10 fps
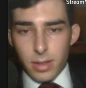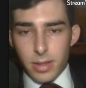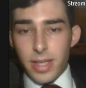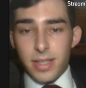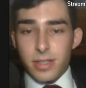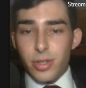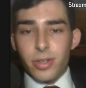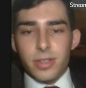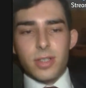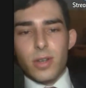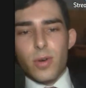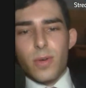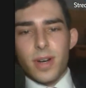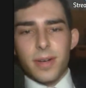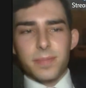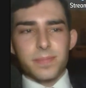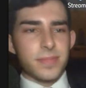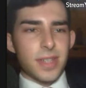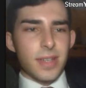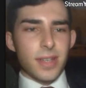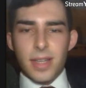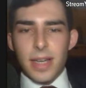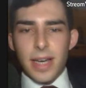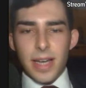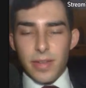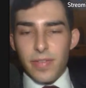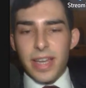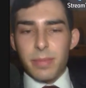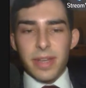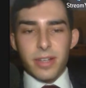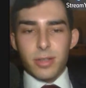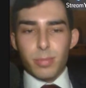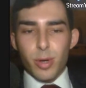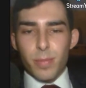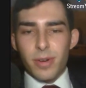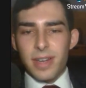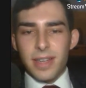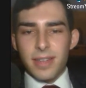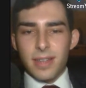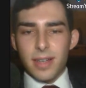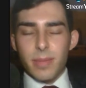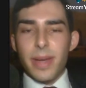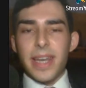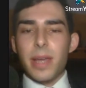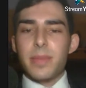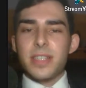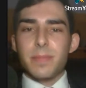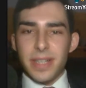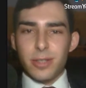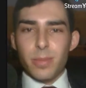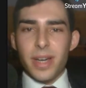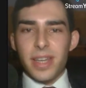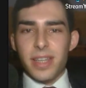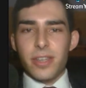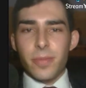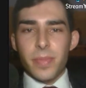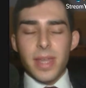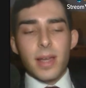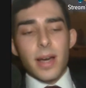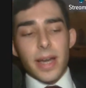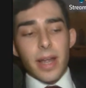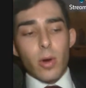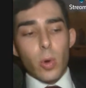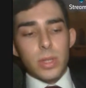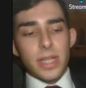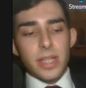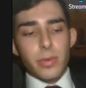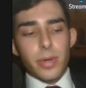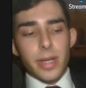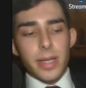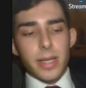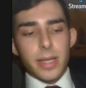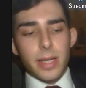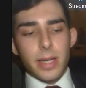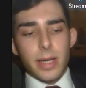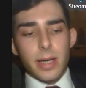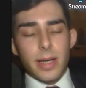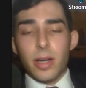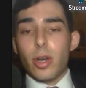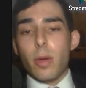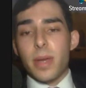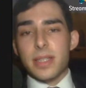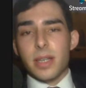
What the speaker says: Yes, sure. So if I can be heard properly, my name is Victor Magariño, and I hold a degree in economics